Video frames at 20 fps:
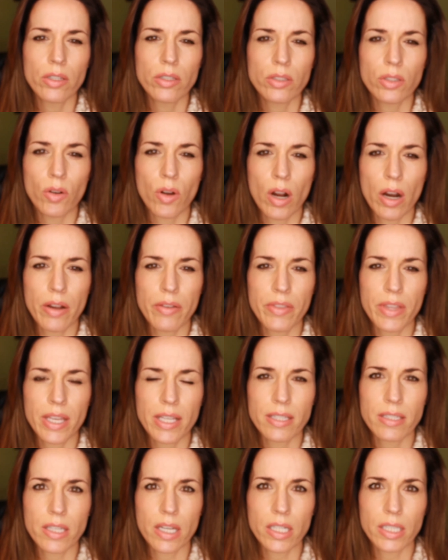So are
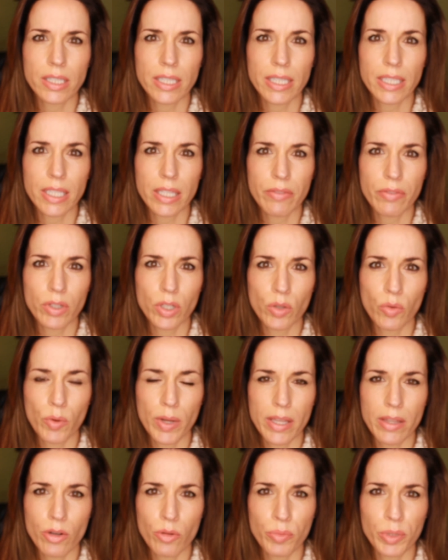they suddenly giving
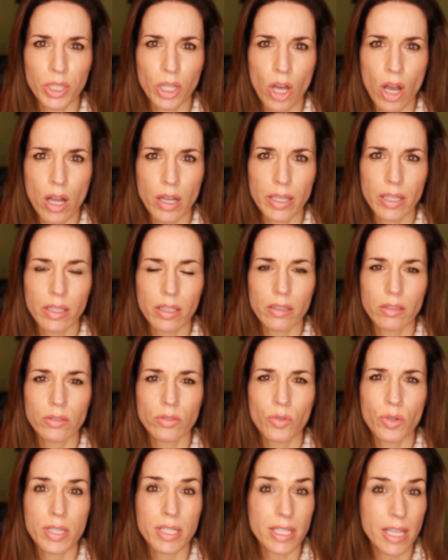away their
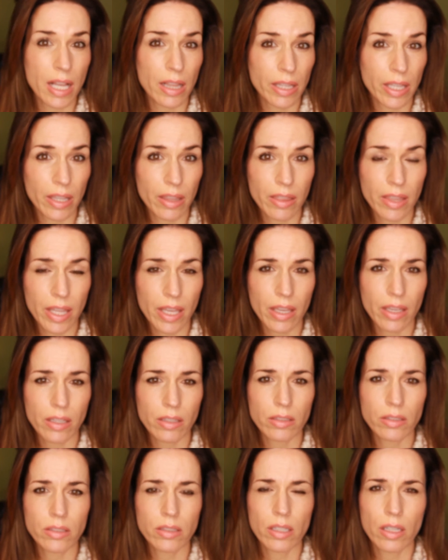belongings or selling
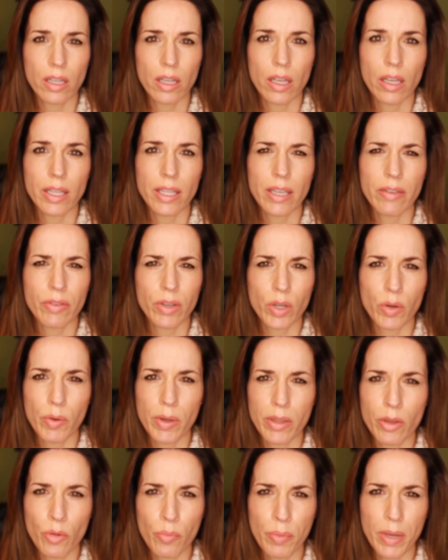things, giving
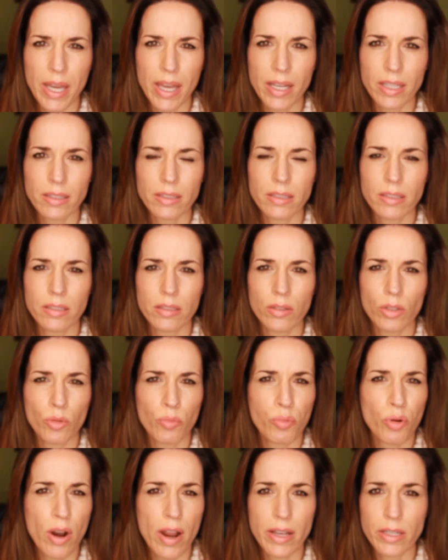away their pets,
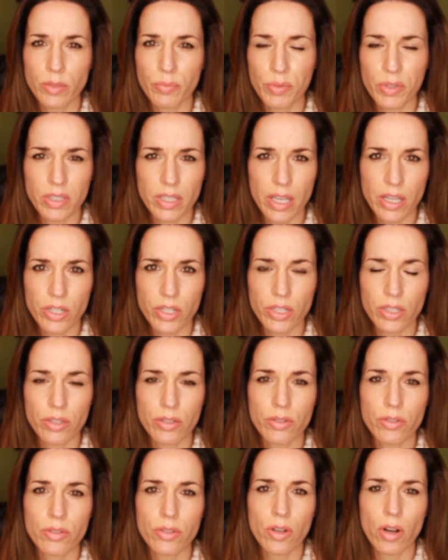their prized
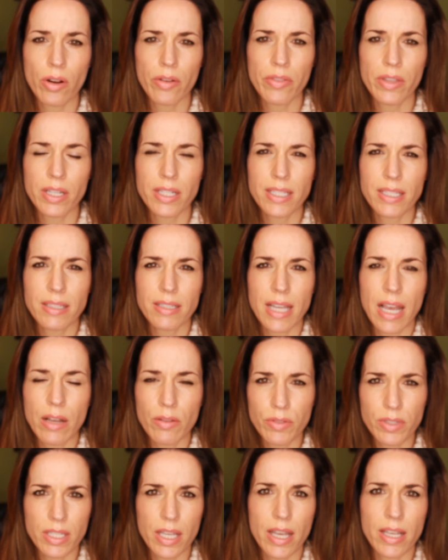possessions? Are they
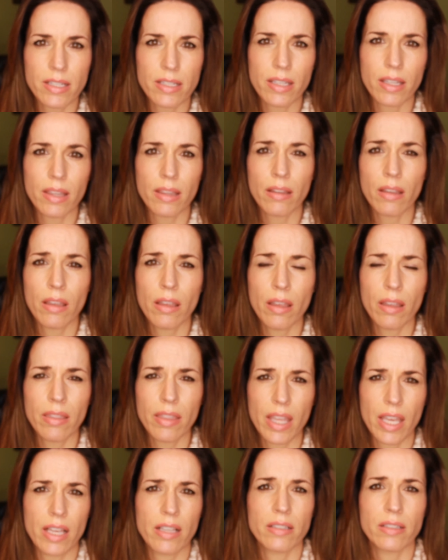downsizing
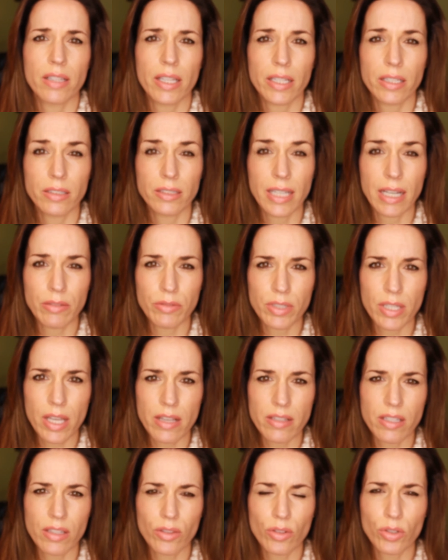things like
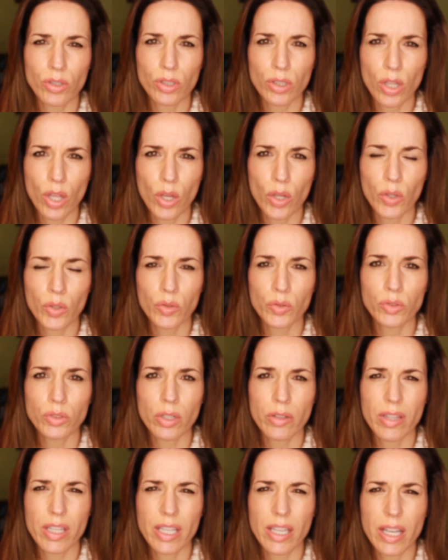downsizing their clothes?
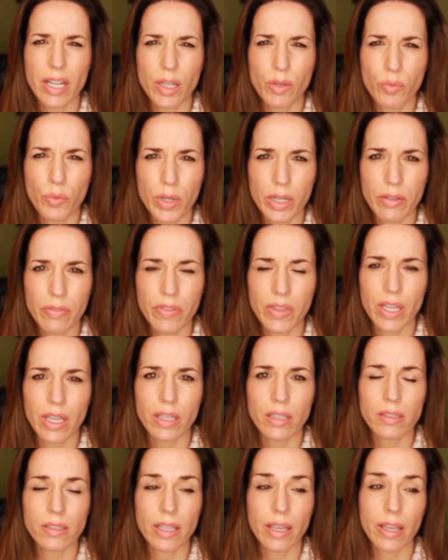Are they getting rid of
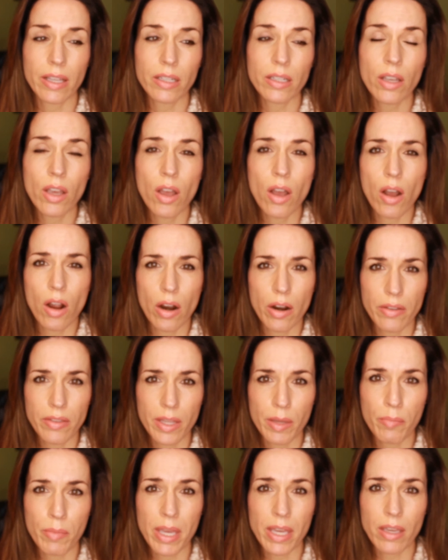things? And are
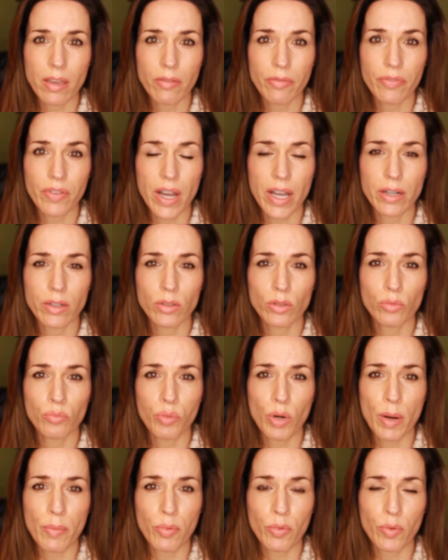they making final
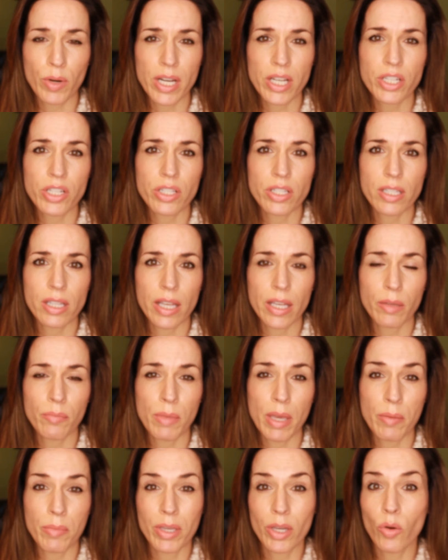preparations like
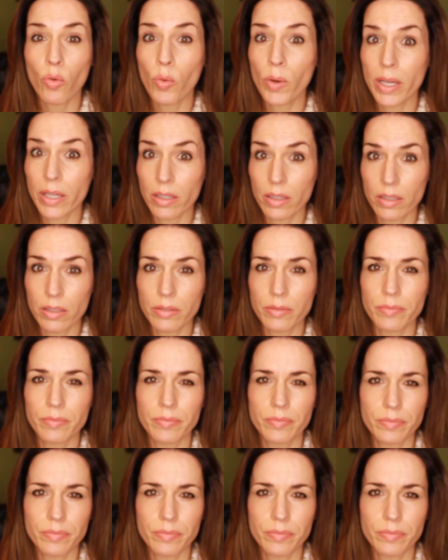maybe a will?